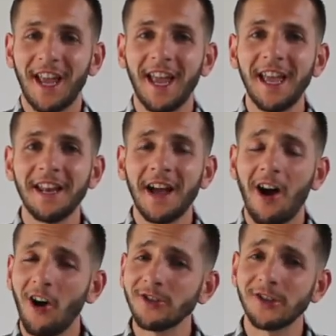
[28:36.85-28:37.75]
And
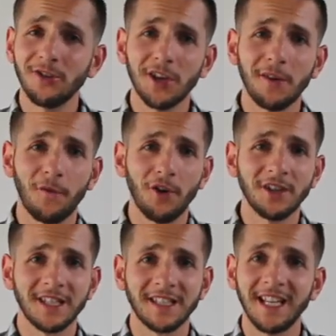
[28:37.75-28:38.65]
also looking
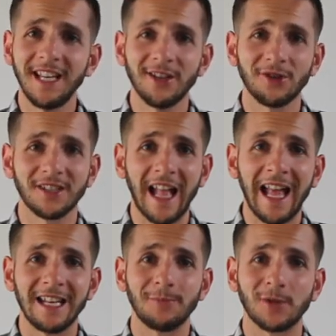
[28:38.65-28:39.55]
forward to seeing those
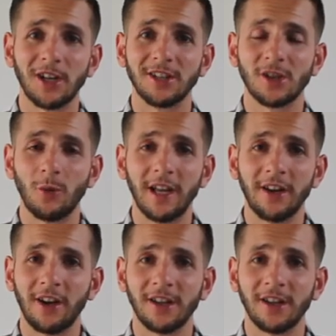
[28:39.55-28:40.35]
stand-ups on Twitter,